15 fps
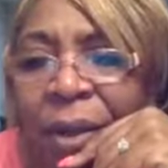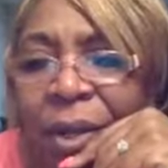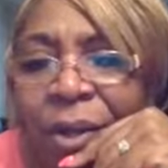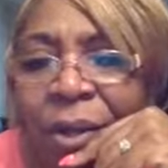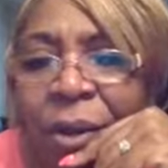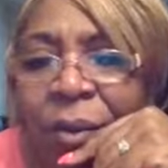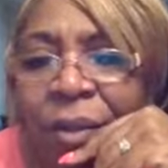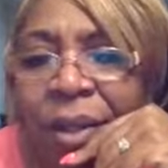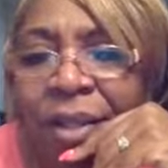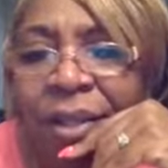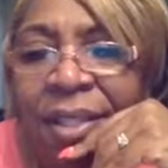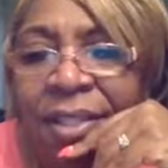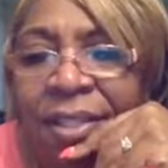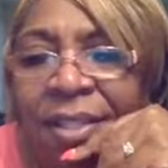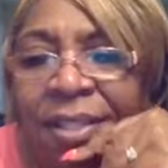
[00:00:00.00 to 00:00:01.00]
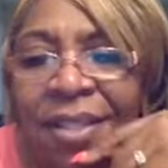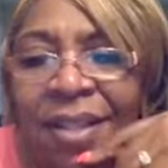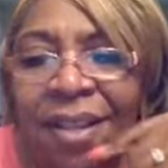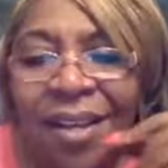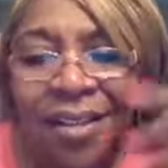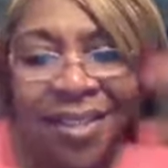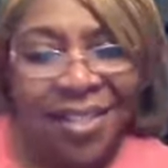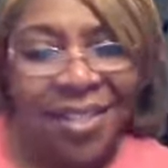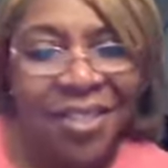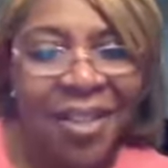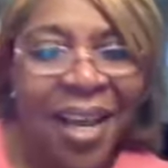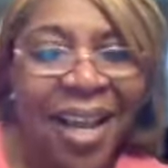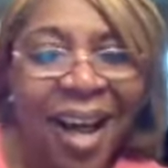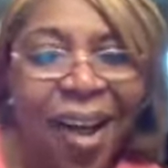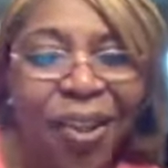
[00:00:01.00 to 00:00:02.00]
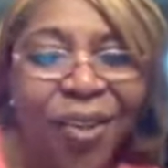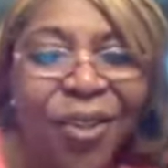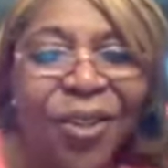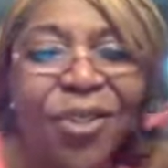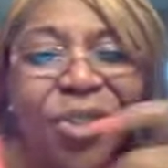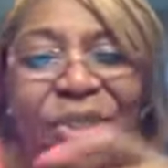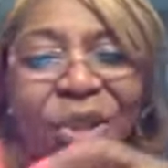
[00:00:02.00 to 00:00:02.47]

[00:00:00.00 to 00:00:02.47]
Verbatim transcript: You know that this is this is like our little